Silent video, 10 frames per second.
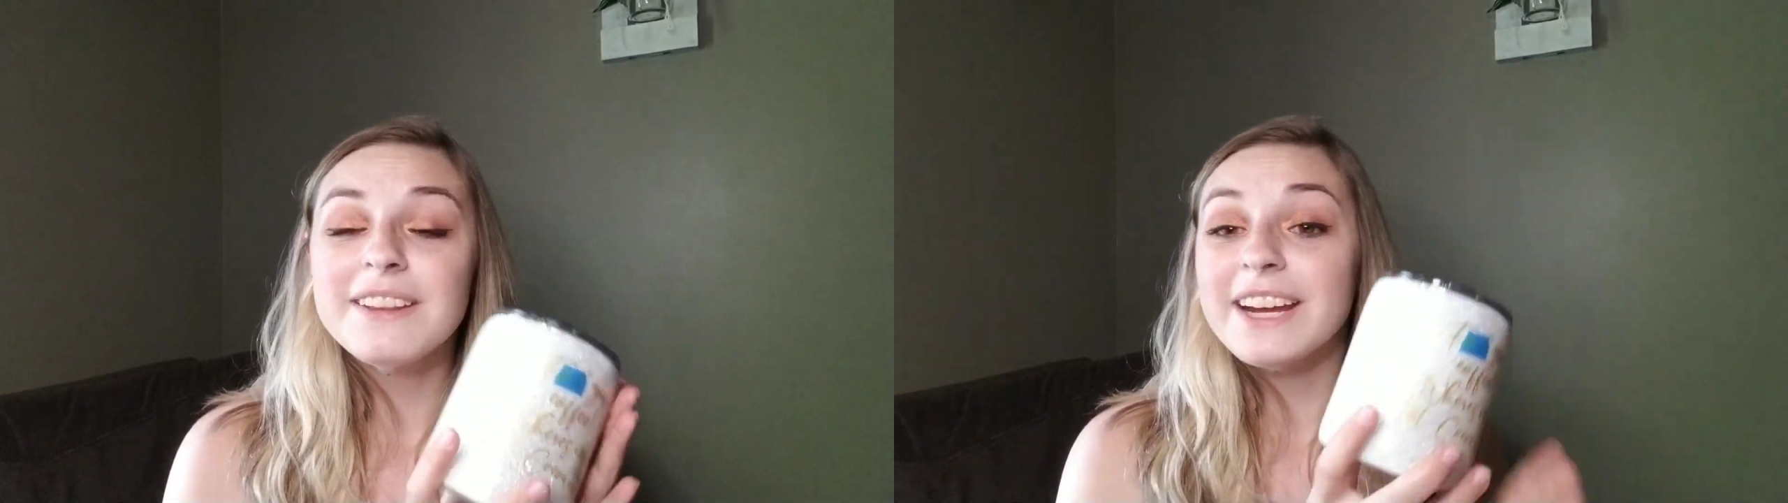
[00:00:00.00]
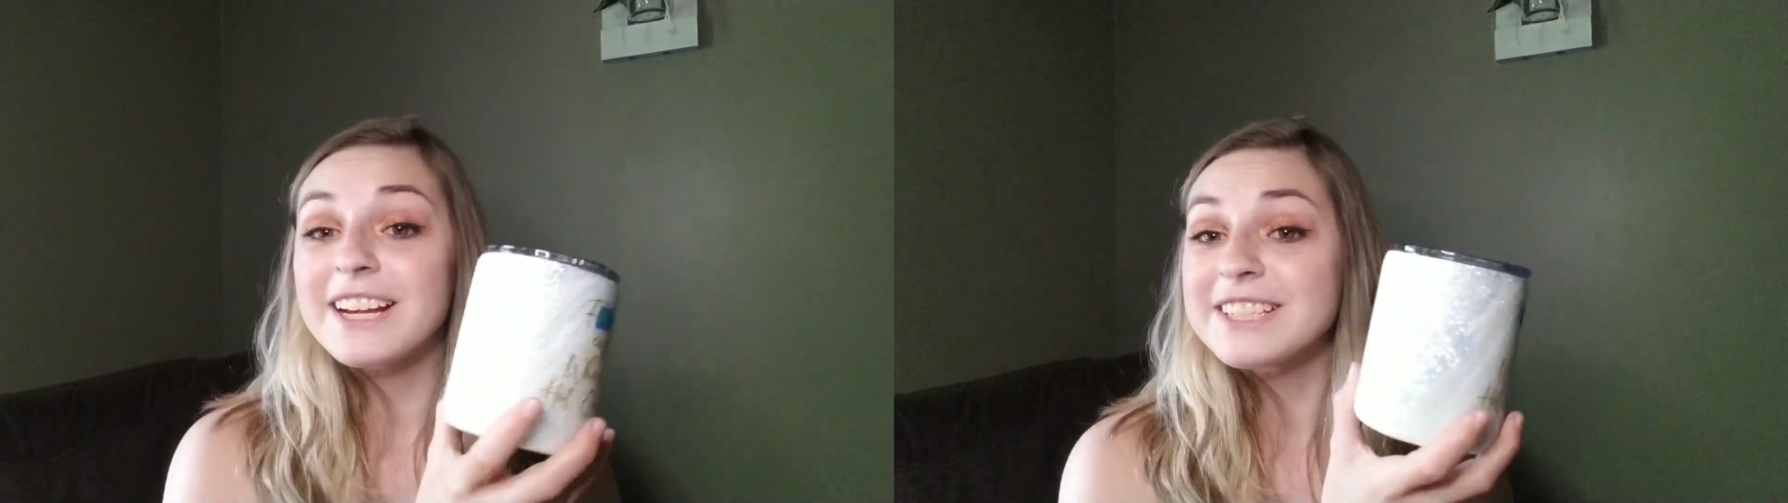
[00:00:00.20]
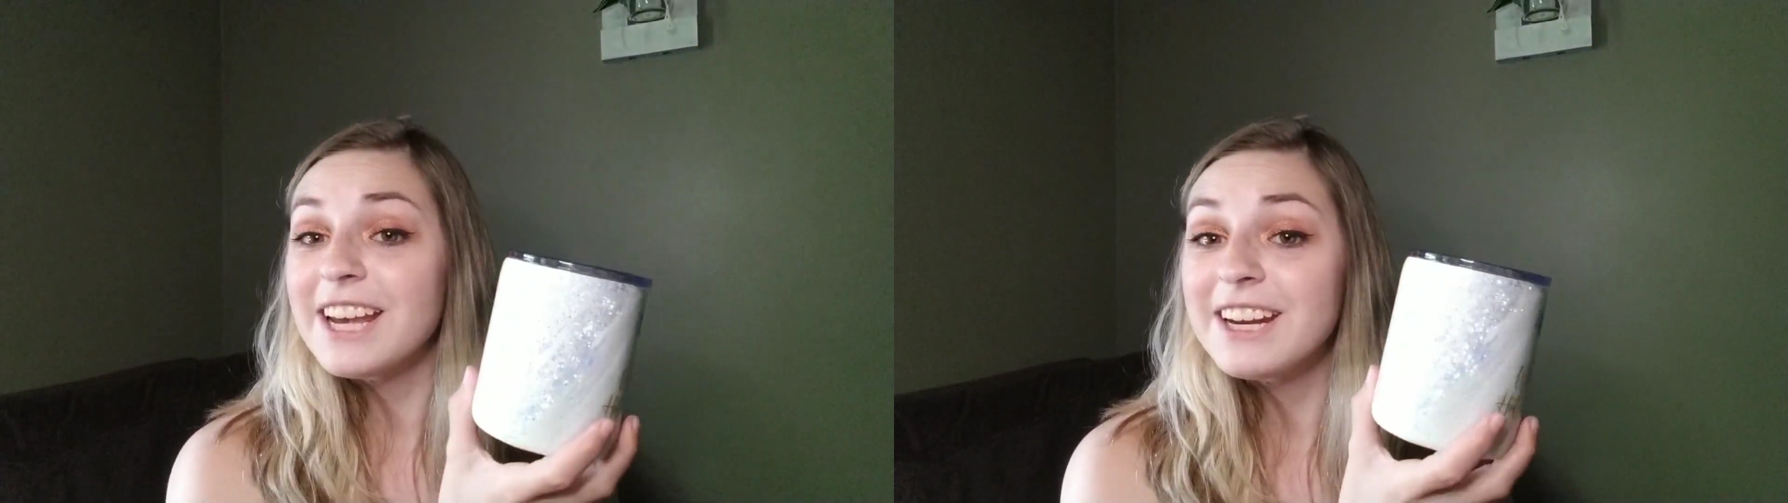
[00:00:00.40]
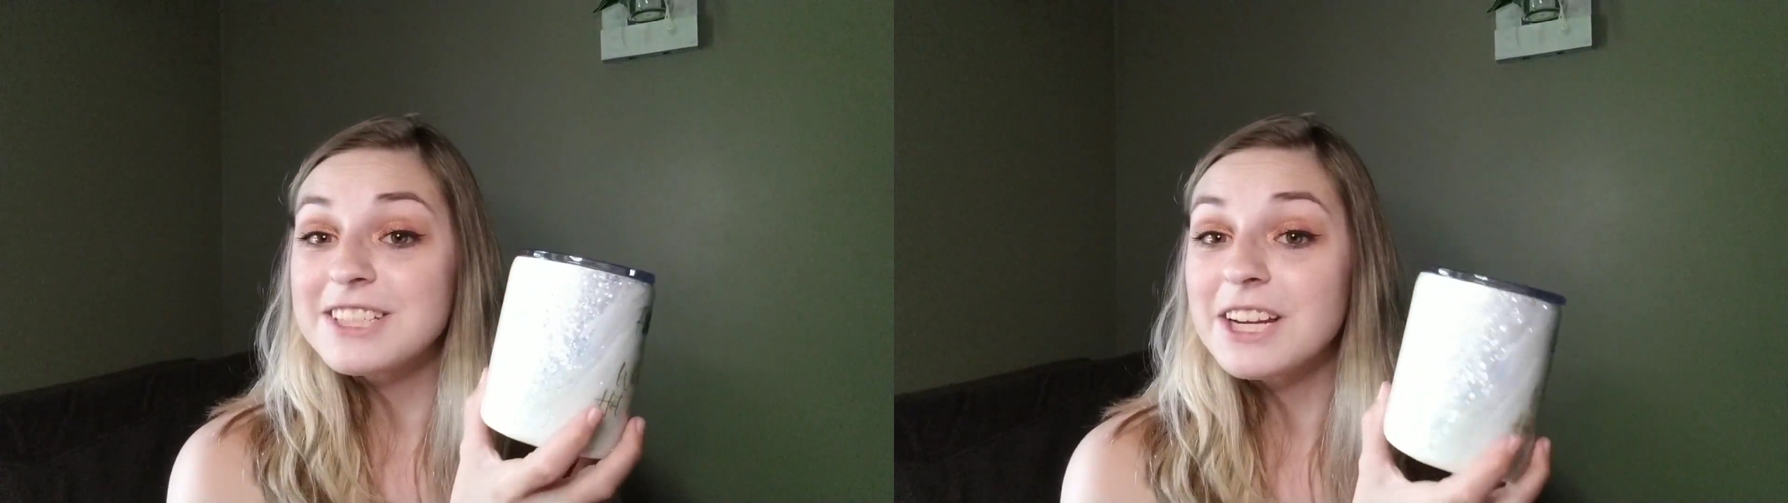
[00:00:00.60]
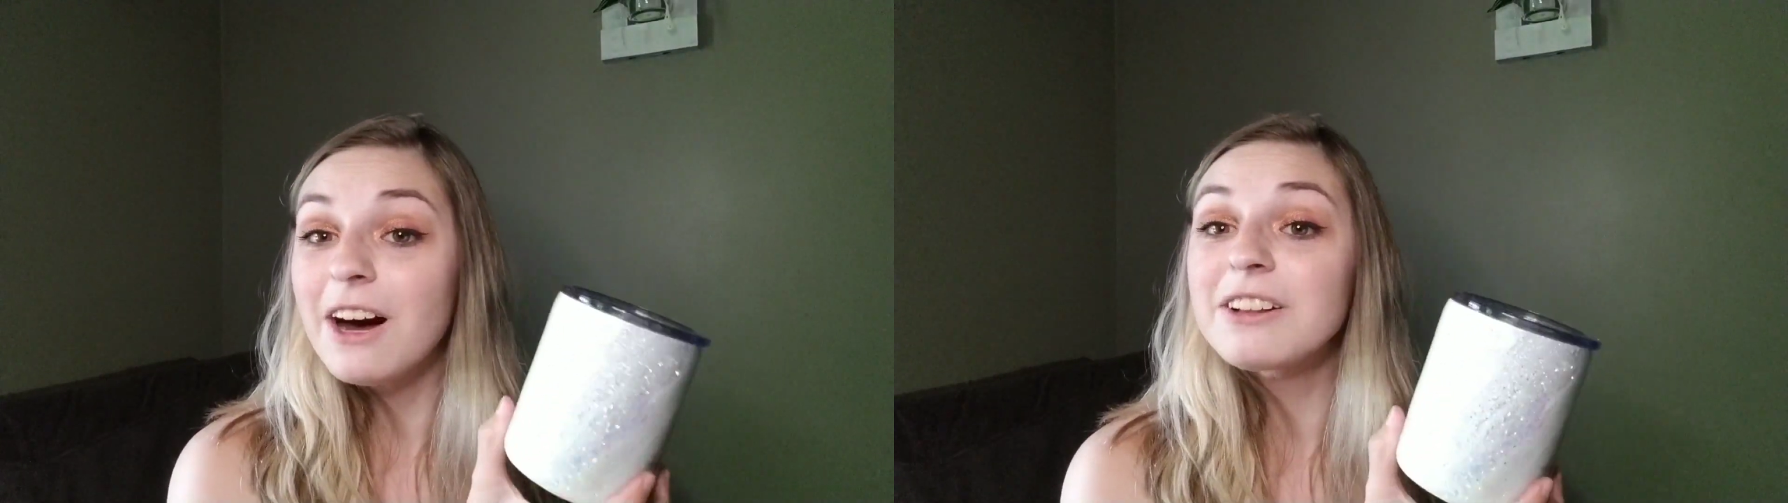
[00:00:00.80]
like I said,
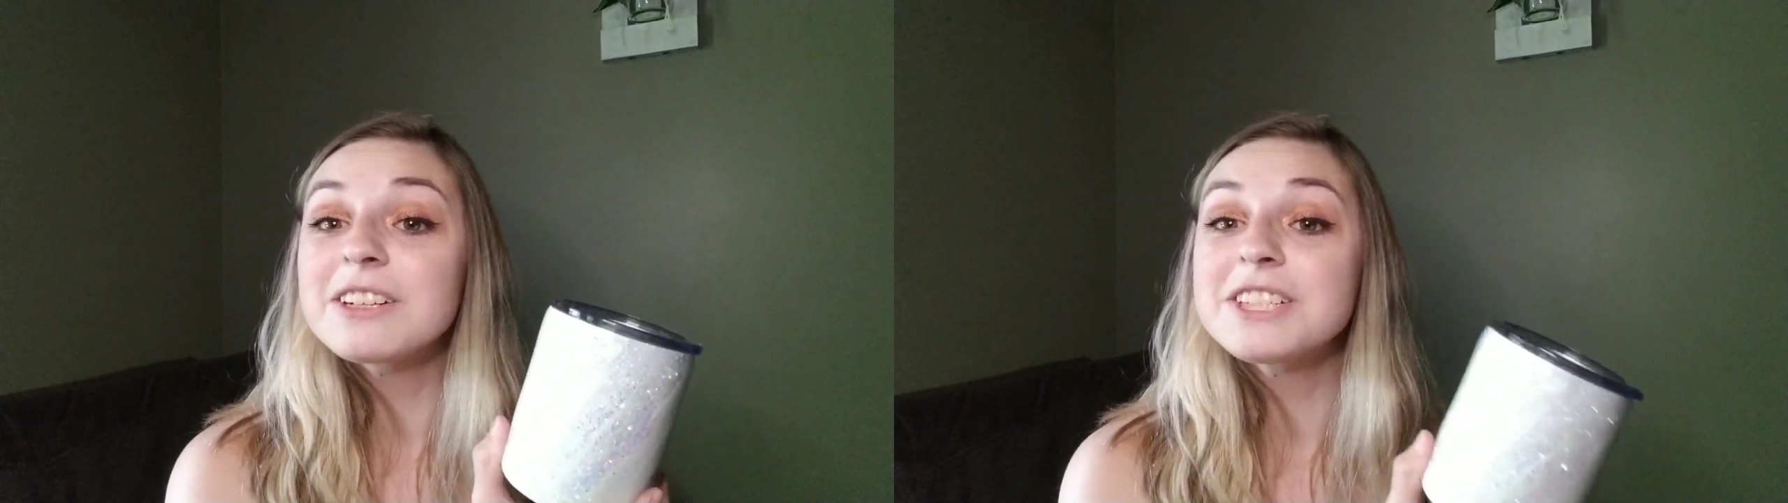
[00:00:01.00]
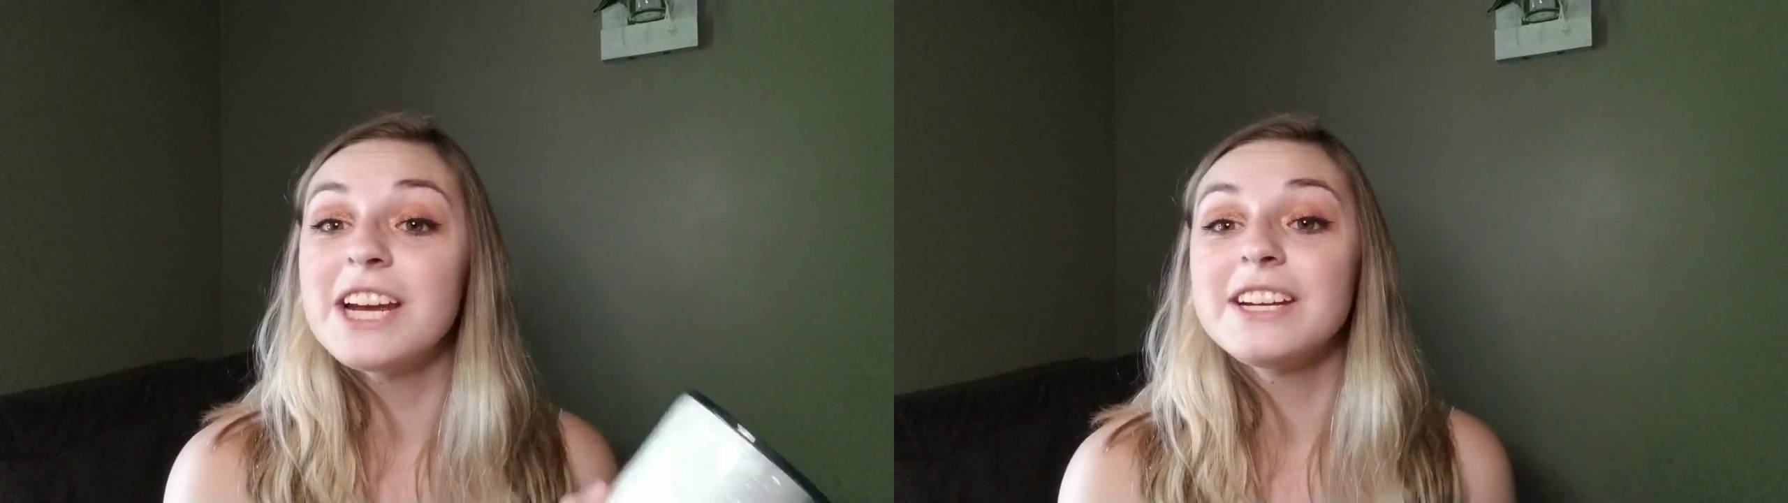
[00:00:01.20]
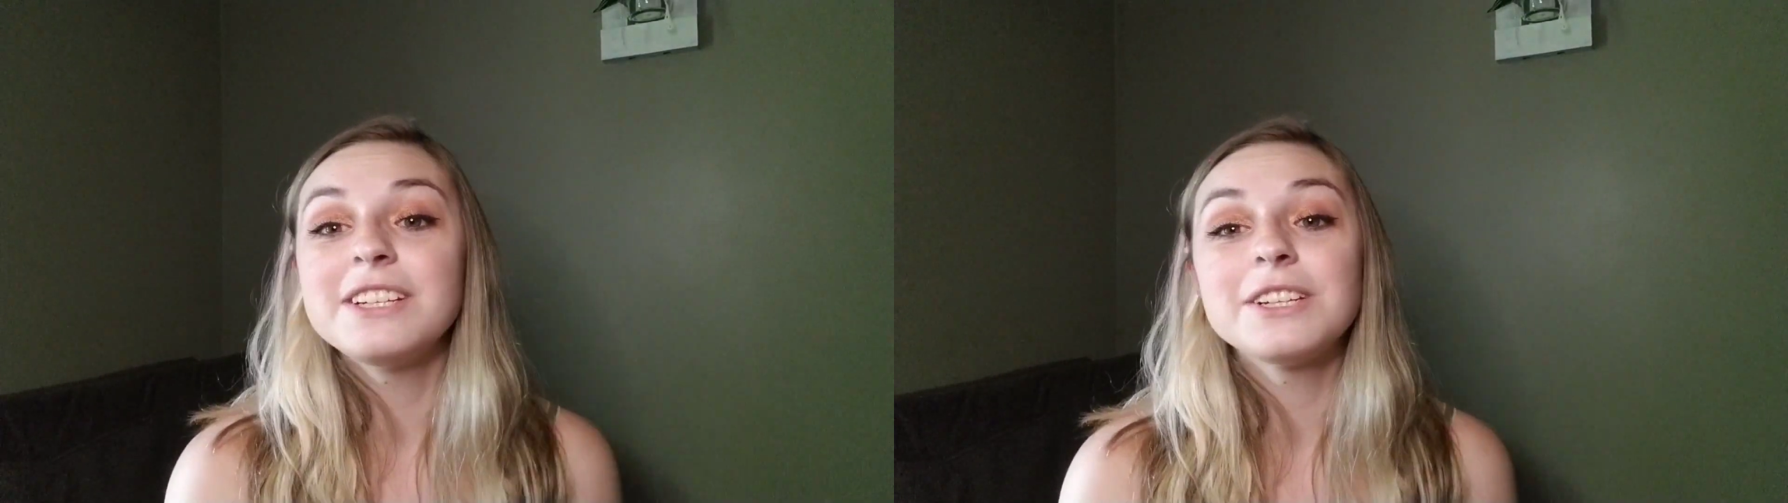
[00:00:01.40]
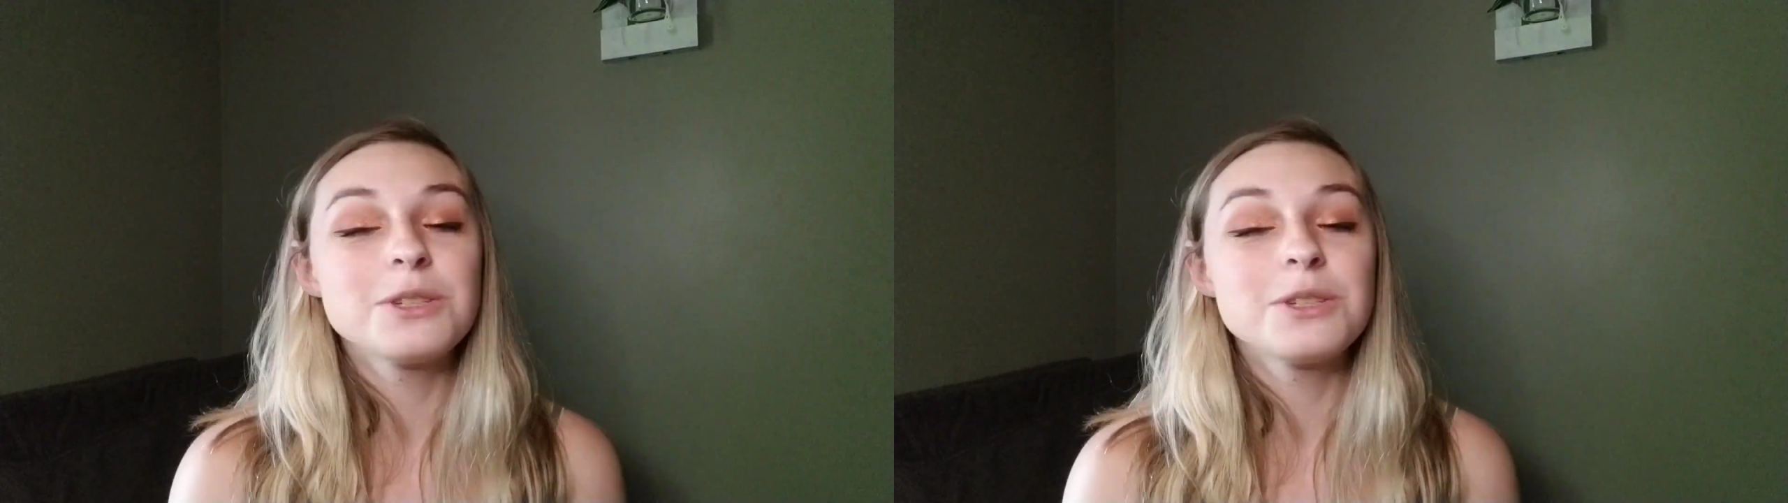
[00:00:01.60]
it's color changing,